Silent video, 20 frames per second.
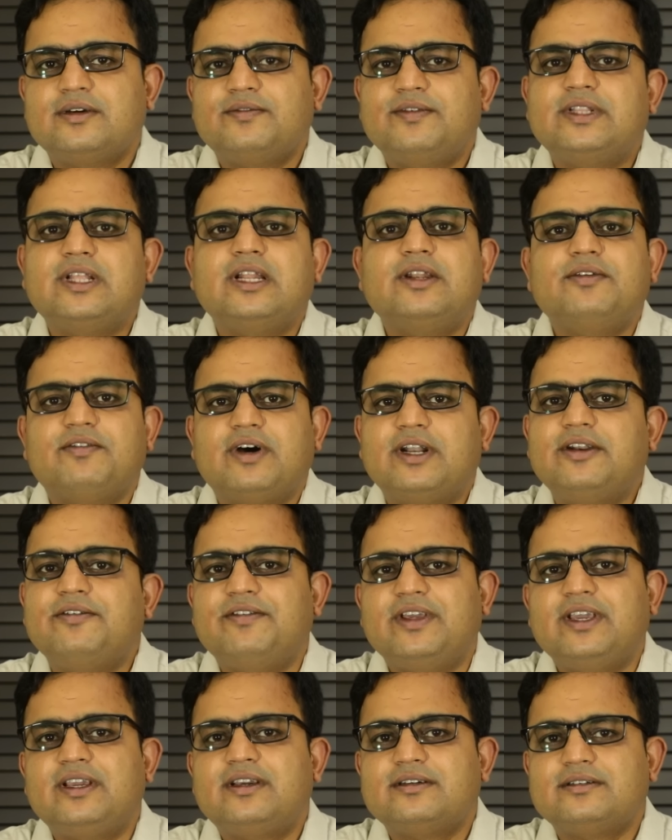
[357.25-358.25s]
within
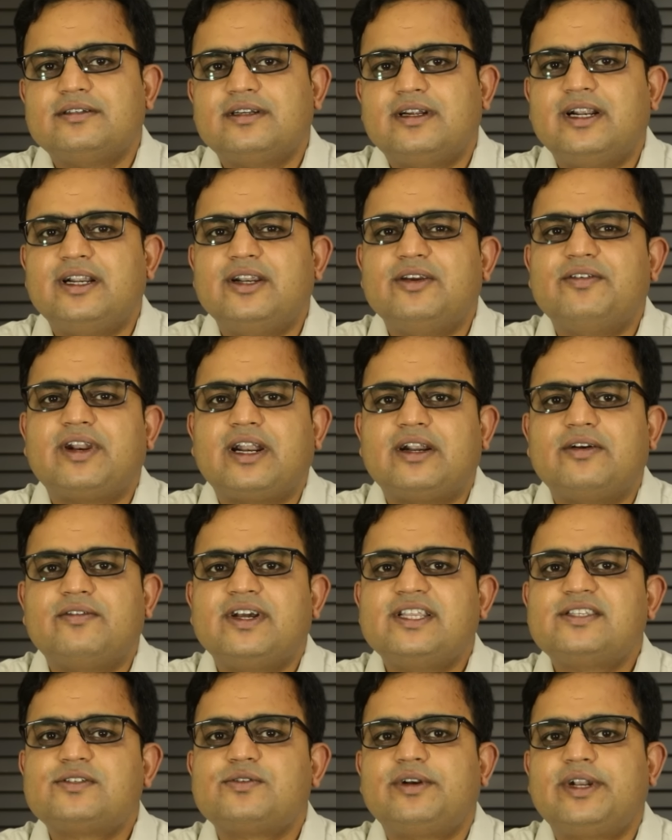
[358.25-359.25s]
1 week and you are
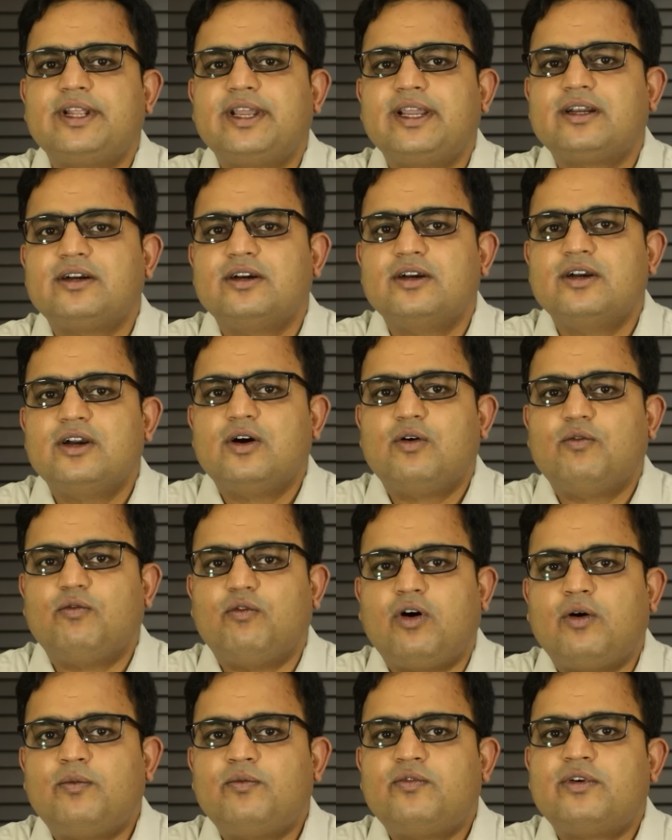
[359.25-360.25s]
advised to take
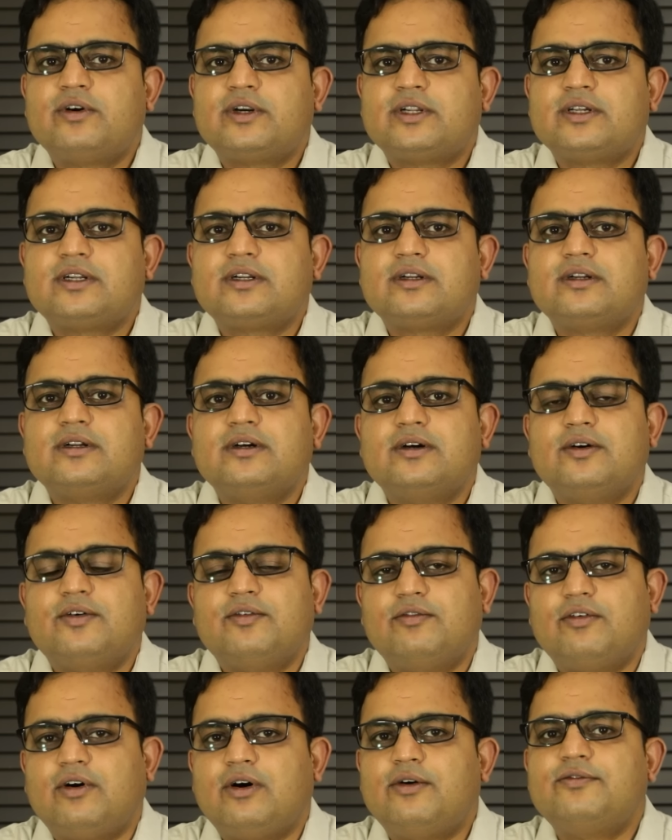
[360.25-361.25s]
warm water,
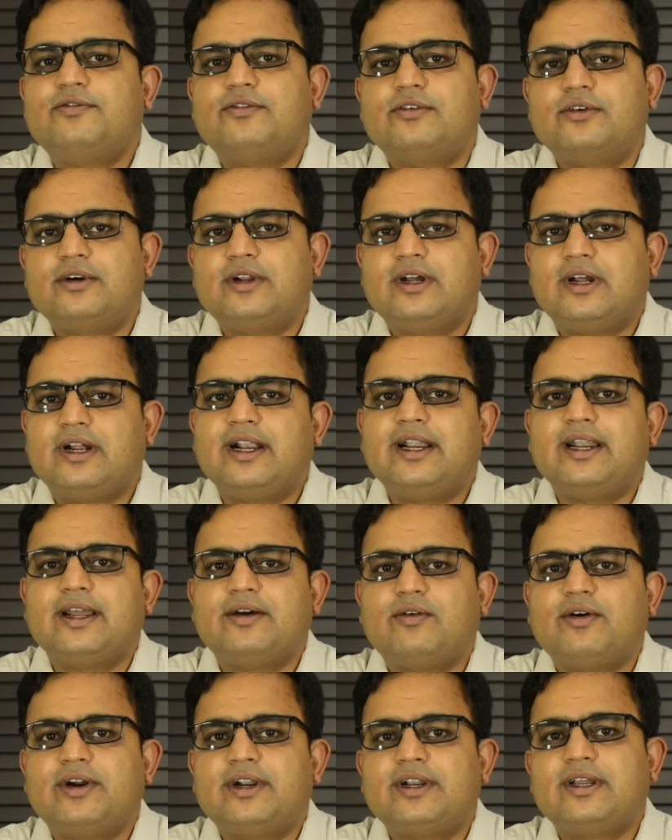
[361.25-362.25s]
warm food and
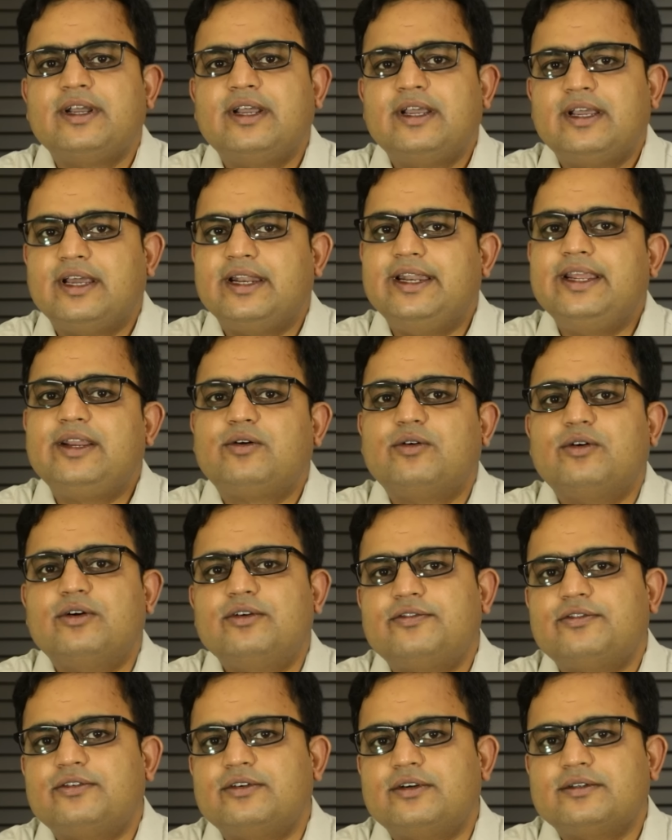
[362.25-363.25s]
avoid any
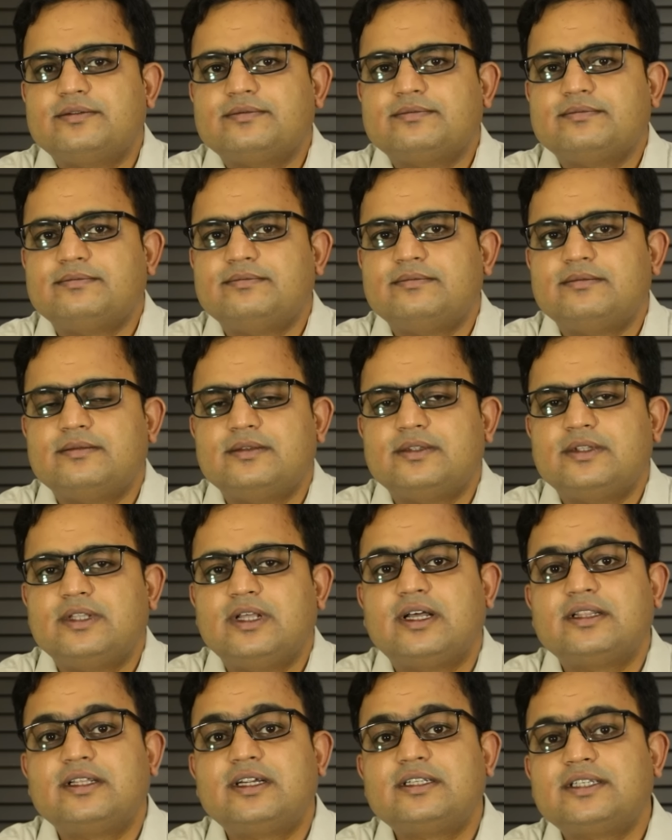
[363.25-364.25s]
cold food.
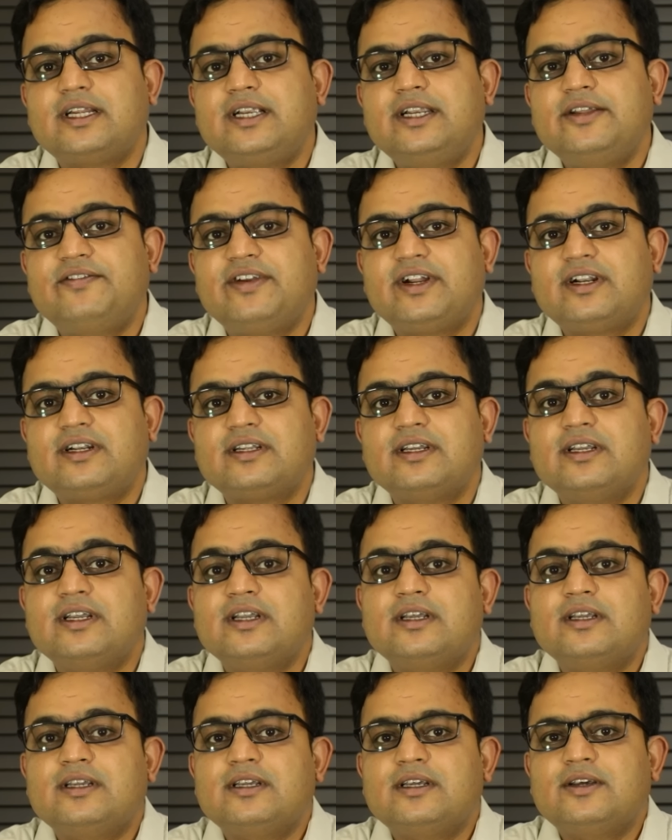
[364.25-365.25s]
The other side effect
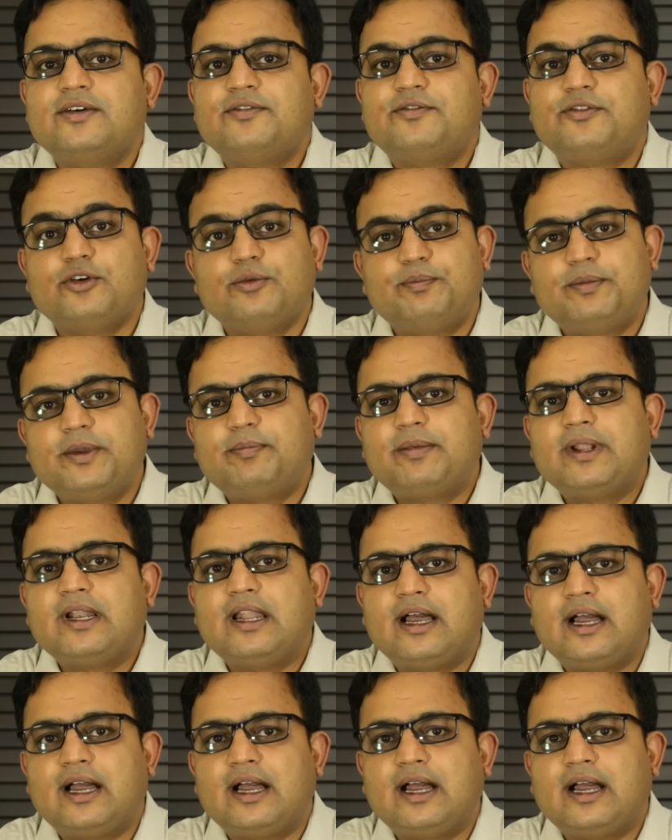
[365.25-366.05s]
few people